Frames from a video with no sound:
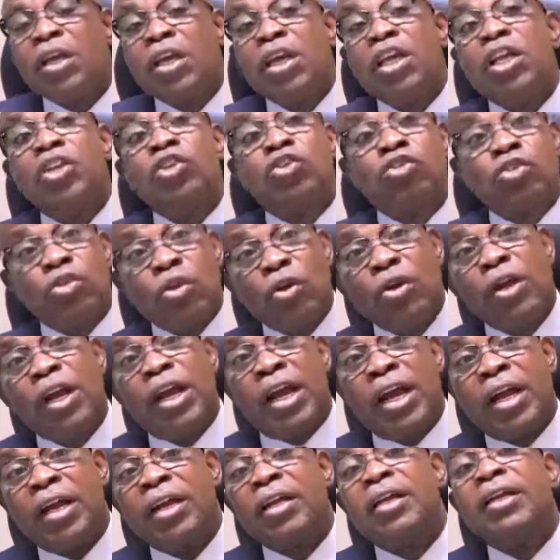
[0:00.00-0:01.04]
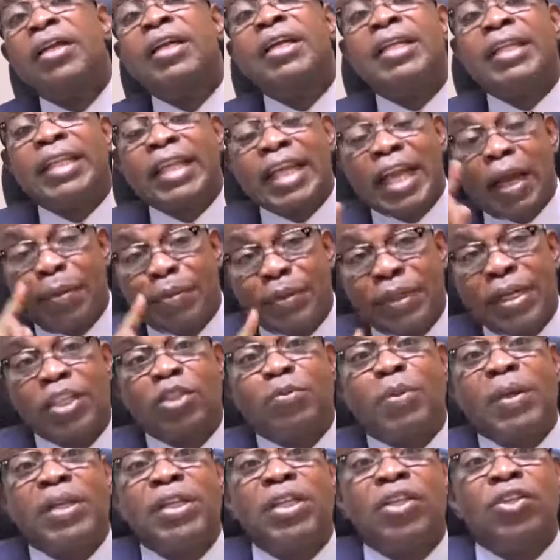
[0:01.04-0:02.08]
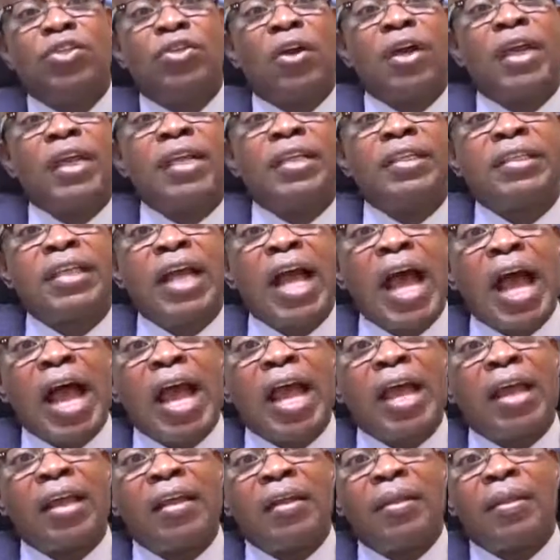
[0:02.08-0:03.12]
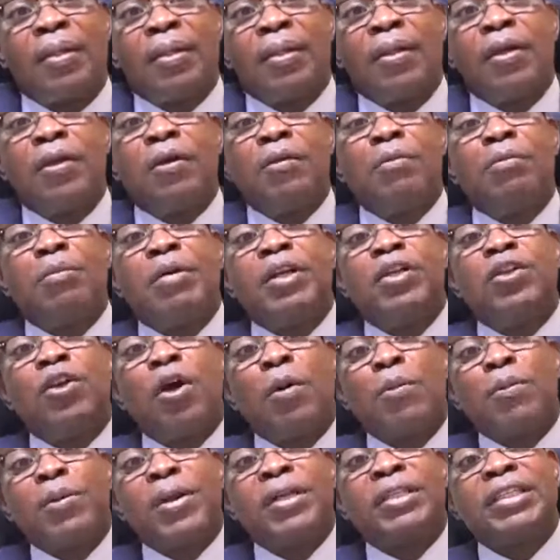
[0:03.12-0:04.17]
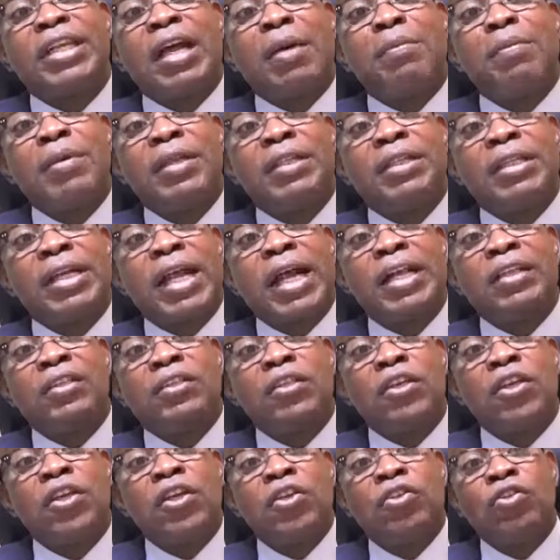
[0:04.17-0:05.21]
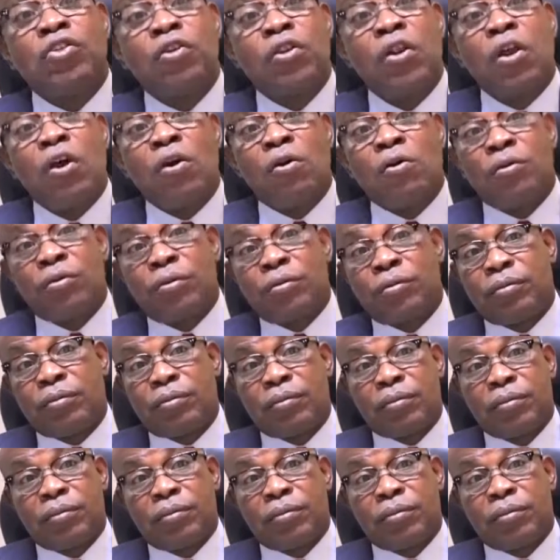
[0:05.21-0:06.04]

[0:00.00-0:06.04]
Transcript: In solar, the capital expenditure is high, but the operating and maintenance is low.